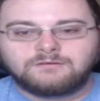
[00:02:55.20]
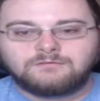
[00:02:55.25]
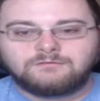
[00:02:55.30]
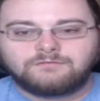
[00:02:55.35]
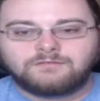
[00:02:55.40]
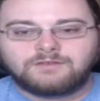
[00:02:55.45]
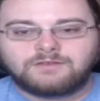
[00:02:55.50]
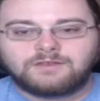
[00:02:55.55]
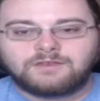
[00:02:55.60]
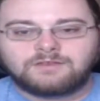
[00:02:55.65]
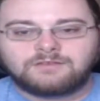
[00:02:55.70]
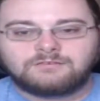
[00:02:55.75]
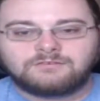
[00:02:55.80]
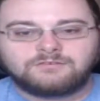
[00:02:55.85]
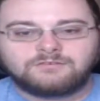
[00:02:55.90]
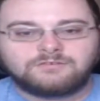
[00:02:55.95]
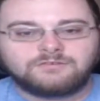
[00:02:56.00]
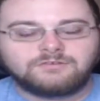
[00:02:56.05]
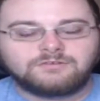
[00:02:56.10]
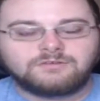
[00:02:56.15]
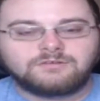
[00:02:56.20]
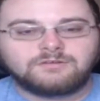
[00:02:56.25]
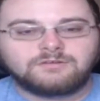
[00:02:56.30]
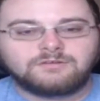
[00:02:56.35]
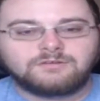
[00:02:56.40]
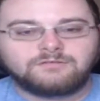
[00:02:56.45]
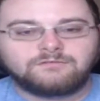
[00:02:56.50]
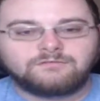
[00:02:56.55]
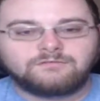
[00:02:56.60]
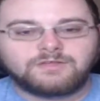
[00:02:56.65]
Fidich?
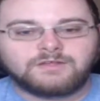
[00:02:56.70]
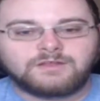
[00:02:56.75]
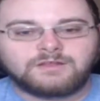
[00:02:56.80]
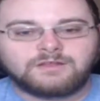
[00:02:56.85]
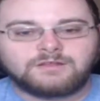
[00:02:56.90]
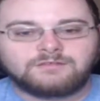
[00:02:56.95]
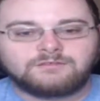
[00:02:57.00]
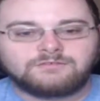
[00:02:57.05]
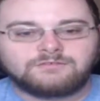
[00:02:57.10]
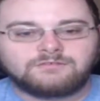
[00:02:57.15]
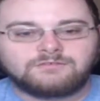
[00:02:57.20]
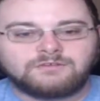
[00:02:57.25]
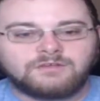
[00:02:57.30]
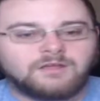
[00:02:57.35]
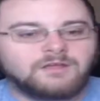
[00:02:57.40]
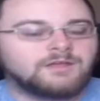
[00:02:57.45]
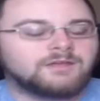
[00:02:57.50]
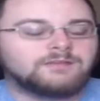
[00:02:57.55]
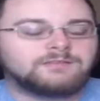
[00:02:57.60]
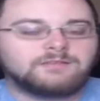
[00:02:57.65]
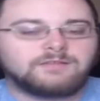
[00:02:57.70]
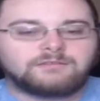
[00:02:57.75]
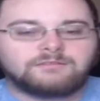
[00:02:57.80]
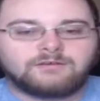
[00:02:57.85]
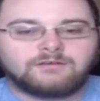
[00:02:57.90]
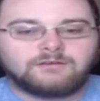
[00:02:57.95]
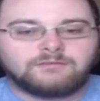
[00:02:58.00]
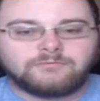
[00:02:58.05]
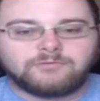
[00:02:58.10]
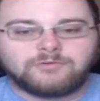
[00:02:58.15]
Fidich. That's
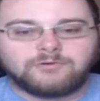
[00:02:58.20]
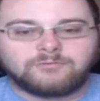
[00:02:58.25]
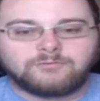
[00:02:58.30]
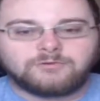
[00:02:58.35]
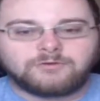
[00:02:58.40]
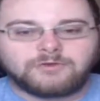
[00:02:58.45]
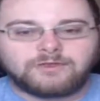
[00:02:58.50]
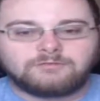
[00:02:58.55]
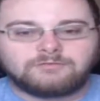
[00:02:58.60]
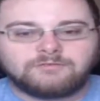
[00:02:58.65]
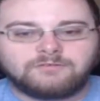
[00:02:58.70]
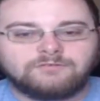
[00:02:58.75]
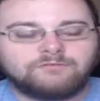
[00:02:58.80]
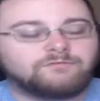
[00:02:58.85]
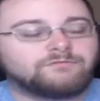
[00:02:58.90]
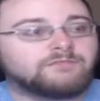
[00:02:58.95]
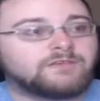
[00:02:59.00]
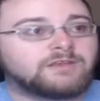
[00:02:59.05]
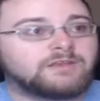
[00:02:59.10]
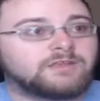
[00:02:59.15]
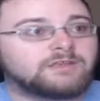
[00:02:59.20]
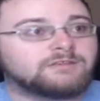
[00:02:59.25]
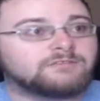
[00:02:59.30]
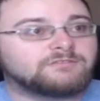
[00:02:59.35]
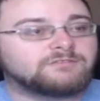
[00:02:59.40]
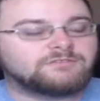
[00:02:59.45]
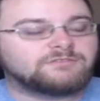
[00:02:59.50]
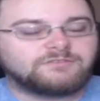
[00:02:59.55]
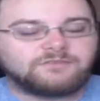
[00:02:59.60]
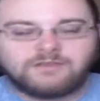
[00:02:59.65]
how I'm going to pronounce it.
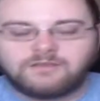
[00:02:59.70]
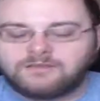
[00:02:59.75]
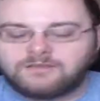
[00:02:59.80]
Fidich.